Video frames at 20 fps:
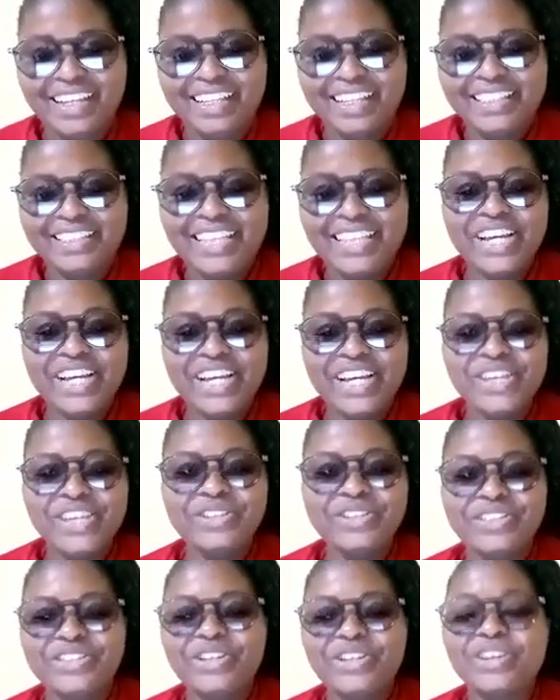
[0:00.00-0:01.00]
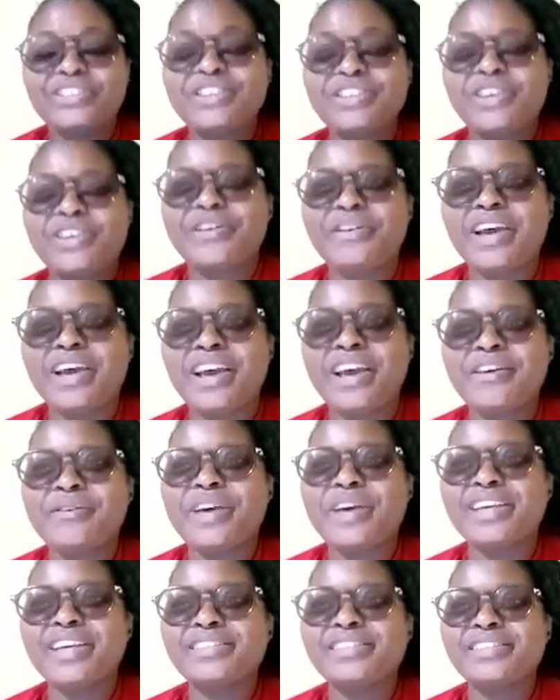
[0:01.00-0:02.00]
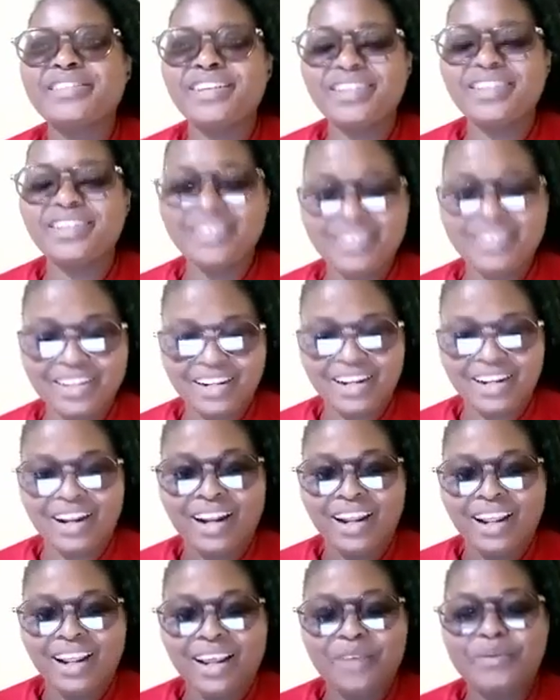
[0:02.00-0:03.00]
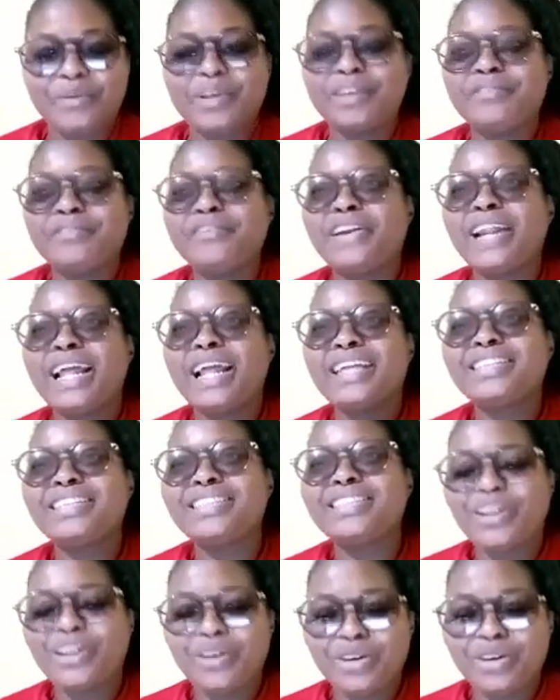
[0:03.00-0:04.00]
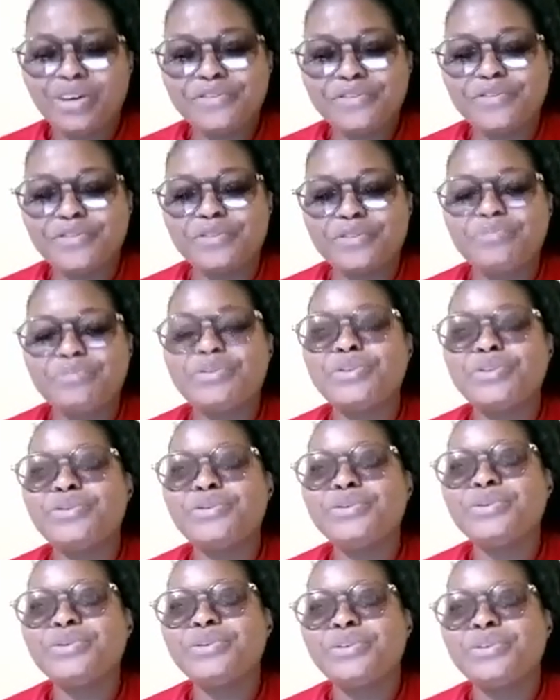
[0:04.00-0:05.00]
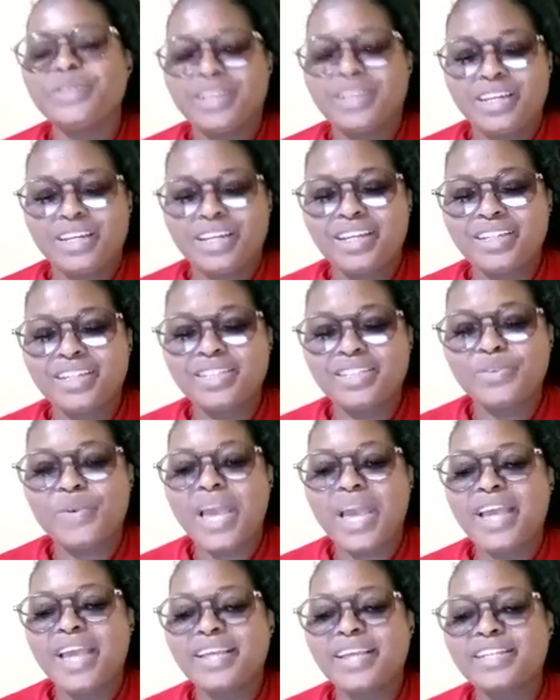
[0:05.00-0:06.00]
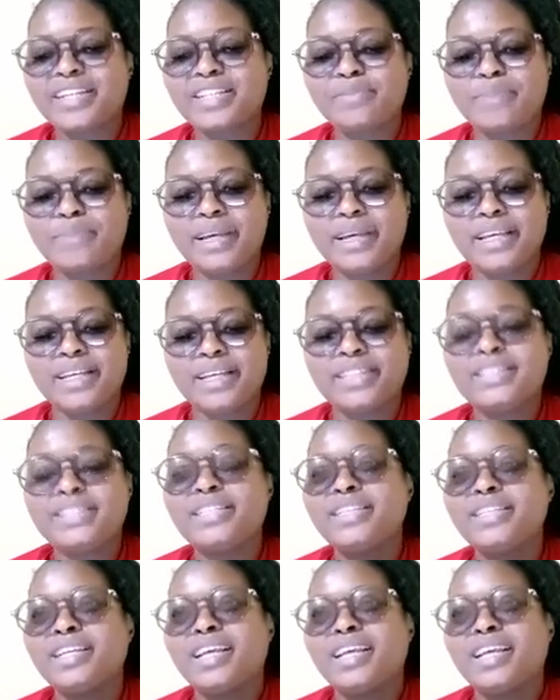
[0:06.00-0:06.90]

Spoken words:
Thank you, Dr. Ray Rayson. We have learned a lot from you, and we are inspired.